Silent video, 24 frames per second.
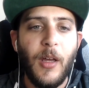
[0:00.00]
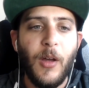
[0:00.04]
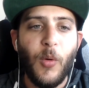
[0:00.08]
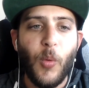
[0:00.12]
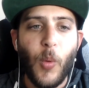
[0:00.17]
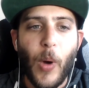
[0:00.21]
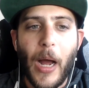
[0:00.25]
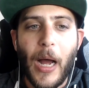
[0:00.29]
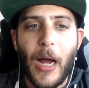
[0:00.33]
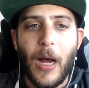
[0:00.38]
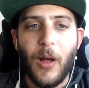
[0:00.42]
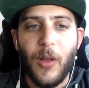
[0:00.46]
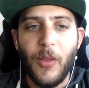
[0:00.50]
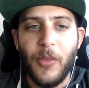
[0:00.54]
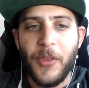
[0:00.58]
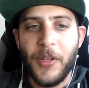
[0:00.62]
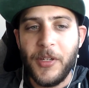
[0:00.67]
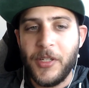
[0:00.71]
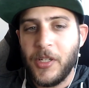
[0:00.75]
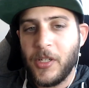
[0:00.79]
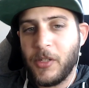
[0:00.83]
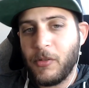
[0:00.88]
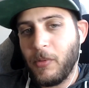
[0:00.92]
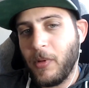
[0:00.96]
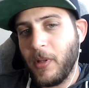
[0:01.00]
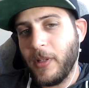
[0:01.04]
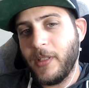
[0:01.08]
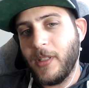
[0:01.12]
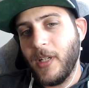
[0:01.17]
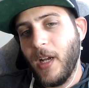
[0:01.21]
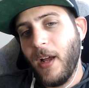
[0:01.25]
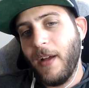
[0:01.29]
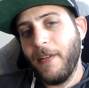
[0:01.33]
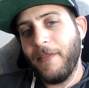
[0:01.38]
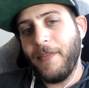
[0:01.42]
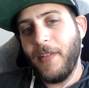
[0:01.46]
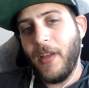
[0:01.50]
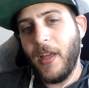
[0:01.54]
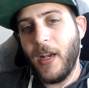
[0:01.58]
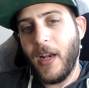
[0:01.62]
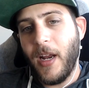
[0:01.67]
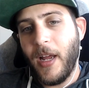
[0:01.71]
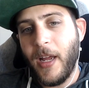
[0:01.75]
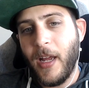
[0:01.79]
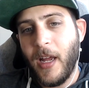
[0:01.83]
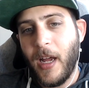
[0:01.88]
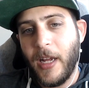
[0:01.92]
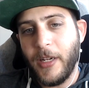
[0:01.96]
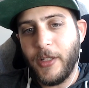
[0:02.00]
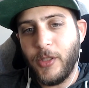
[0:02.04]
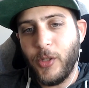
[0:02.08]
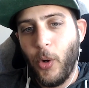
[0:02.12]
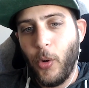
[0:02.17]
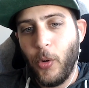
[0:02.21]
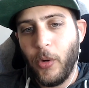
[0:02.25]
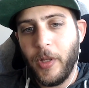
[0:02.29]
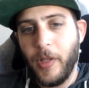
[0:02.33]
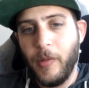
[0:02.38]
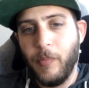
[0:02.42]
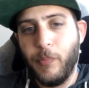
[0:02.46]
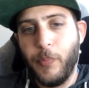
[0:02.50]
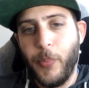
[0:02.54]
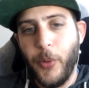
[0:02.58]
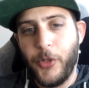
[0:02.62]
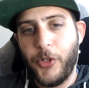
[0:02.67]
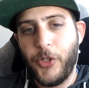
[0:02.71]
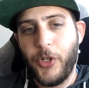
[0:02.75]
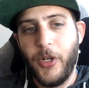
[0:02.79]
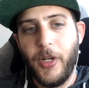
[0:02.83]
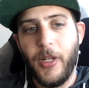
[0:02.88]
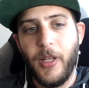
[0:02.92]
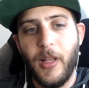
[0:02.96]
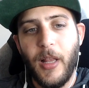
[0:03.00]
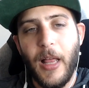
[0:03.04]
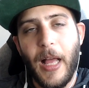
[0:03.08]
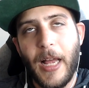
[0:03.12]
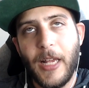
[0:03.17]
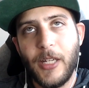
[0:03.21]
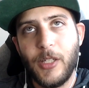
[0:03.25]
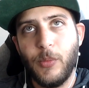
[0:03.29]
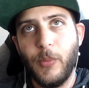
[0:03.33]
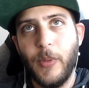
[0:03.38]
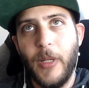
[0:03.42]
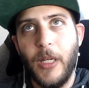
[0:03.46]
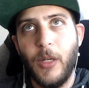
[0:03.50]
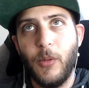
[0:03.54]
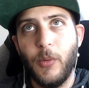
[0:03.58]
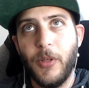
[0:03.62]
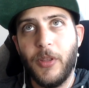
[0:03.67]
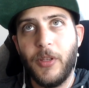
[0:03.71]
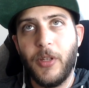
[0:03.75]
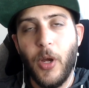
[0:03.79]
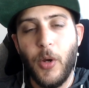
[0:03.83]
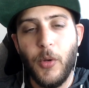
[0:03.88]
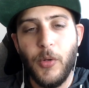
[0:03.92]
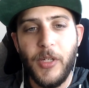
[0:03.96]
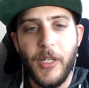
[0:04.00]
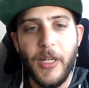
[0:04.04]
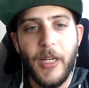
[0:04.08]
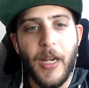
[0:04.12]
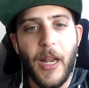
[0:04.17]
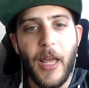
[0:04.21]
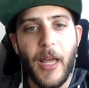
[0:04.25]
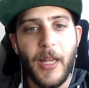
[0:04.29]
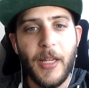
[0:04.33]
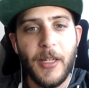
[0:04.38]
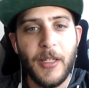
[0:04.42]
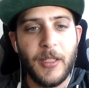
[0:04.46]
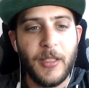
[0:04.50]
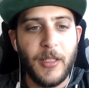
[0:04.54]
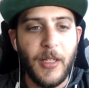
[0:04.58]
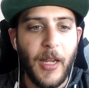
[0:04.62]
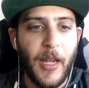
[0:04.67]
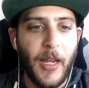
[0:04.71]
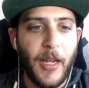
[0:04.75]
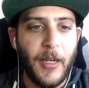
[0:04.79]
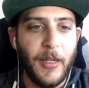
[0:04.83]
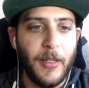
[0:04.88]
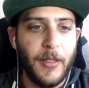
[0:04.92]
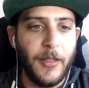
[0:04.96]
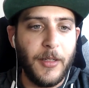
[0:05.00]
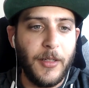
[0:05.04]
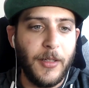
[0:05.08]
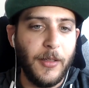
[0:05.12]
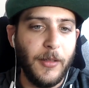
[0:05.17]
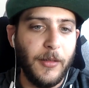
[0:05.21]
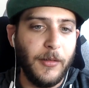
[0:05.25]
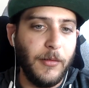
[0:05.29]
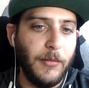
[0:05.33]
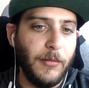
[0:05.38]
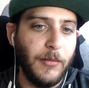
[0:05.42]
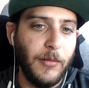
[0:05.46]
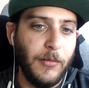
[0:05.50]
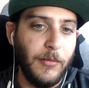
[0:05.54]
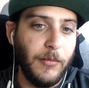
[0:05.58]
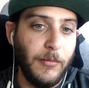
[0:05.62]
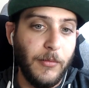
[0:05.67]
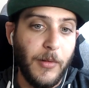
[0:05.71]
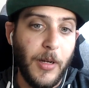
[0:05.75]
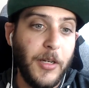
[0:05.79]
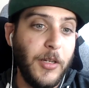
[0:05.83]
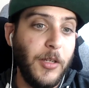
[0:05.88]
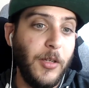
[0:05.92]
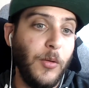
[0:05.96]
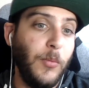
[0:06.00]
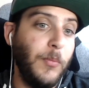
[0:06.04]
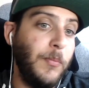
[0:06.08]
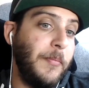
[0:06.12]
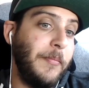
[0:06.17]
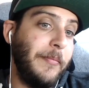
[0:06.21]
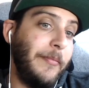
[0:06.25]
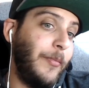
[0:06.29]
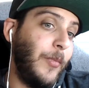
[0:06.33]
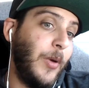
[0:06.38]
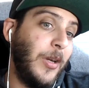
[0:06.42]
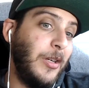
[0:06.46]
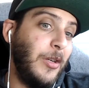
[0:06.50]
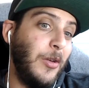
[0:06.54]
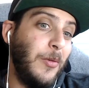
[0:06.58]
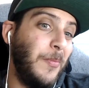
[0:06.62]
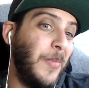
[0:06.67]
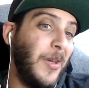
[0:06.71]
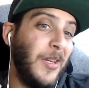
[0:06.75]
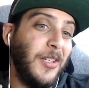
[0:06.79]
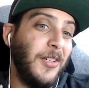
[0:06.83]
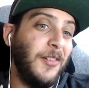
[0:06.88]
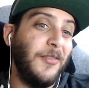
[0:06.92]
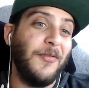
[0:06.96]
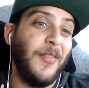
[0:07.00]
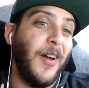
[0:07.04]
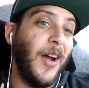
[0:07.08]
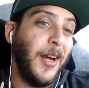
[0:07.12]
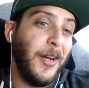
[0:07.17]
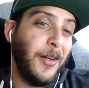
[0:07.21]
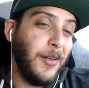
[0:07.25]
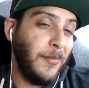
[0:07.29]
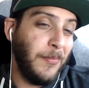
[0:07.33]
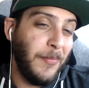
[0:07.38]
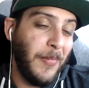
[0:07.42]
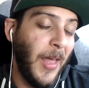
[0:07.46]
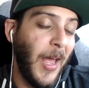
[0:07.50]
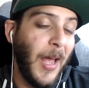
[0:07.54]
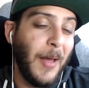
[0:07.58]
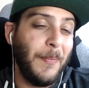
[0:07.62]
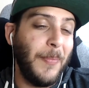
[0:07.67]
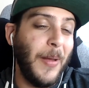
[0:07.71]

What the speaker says: Wow, this is really tough, and I totally butchered it last week with Godinez, and When you miss a fighter that